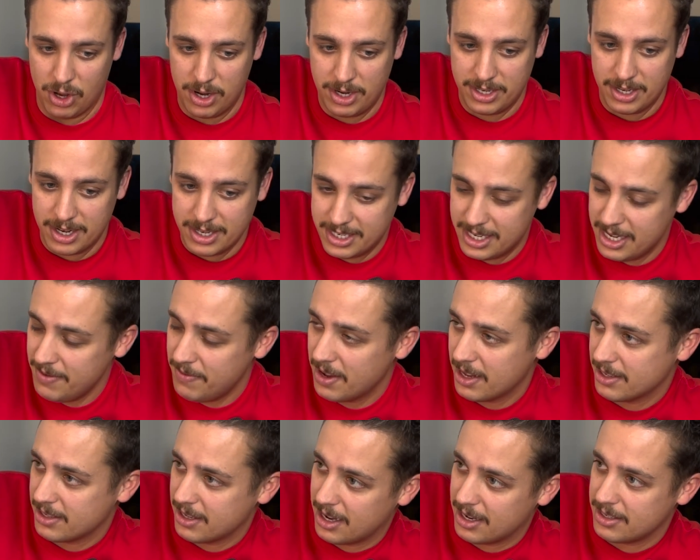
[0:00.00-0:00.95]
cooked on
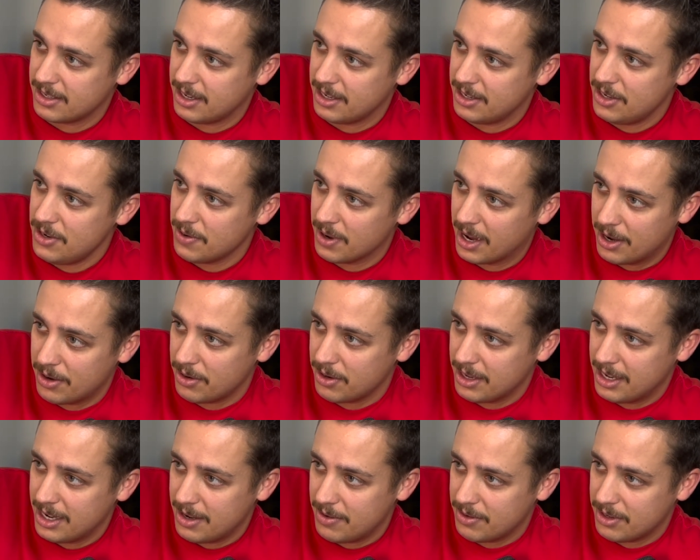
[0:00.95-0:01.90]
defense last night too.
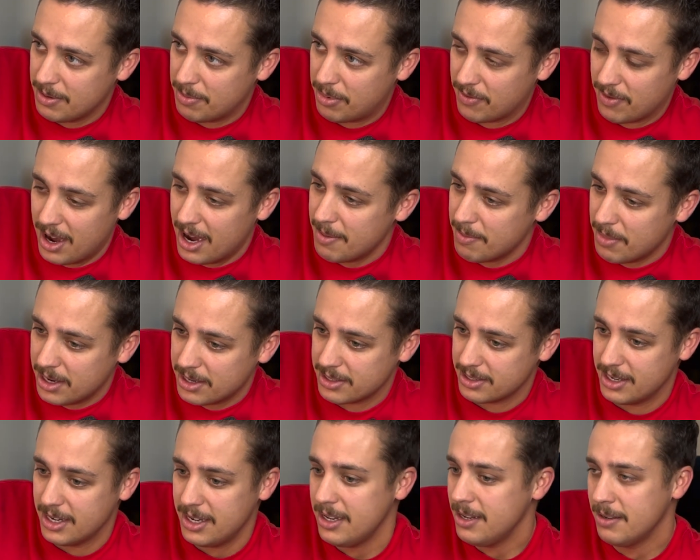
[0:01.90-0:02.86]
He didn't really provide
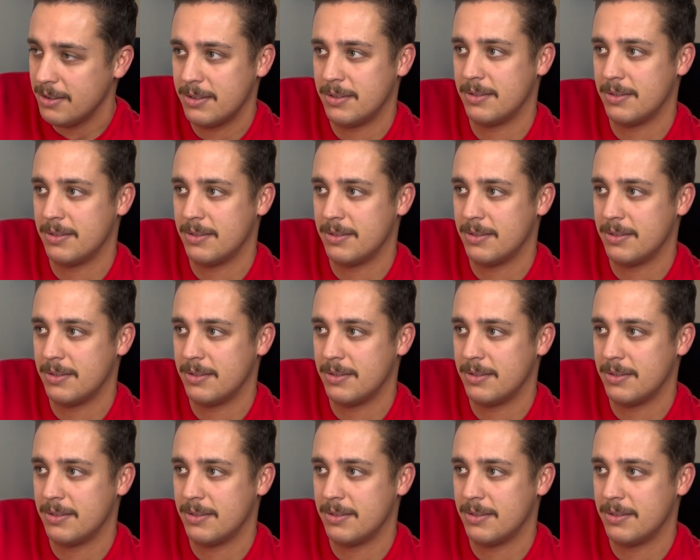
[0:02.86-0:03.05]
much, did